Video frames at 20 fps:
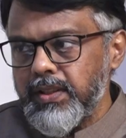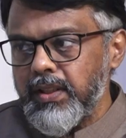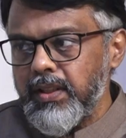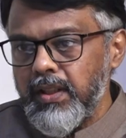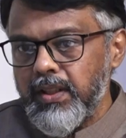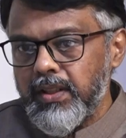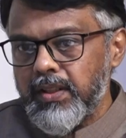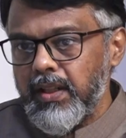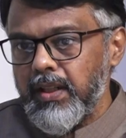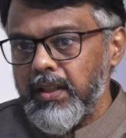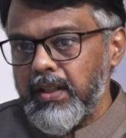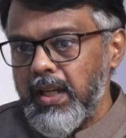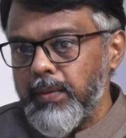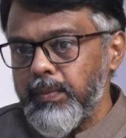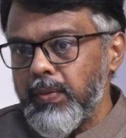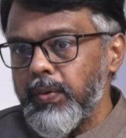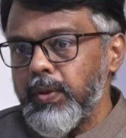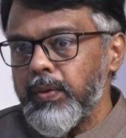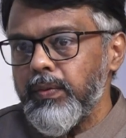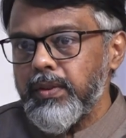he
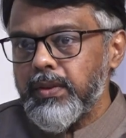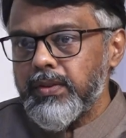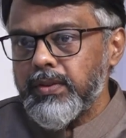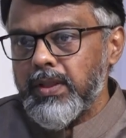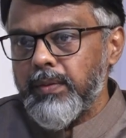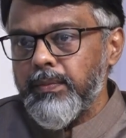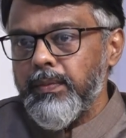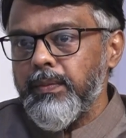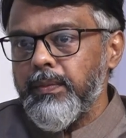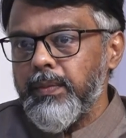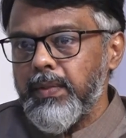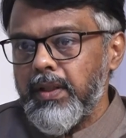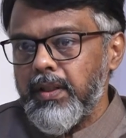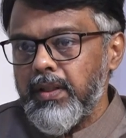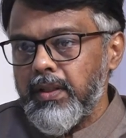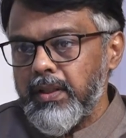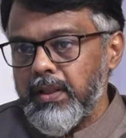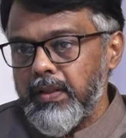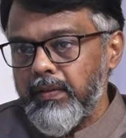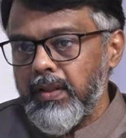came out with some
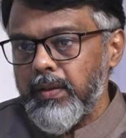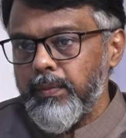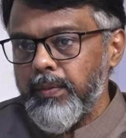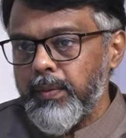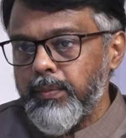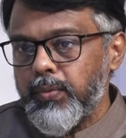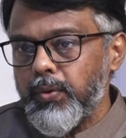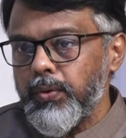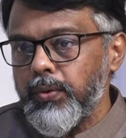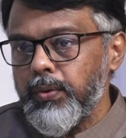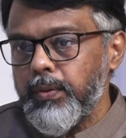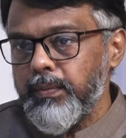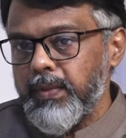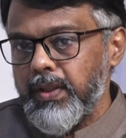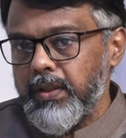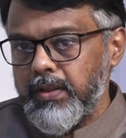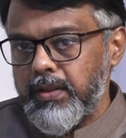development program